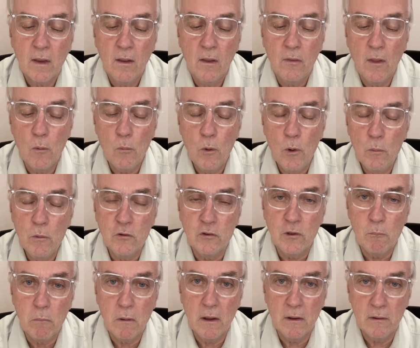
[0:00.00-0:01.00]
There will be
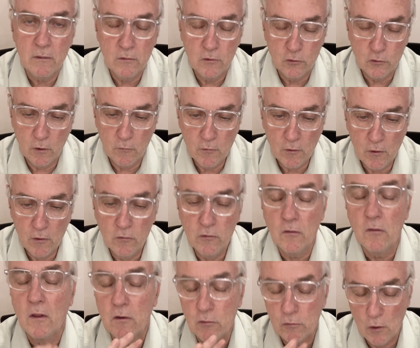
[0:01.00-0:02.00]
some blood in the esophagus,
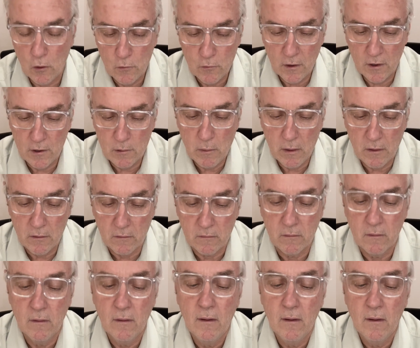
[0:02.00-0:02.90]
there's no doubt about it.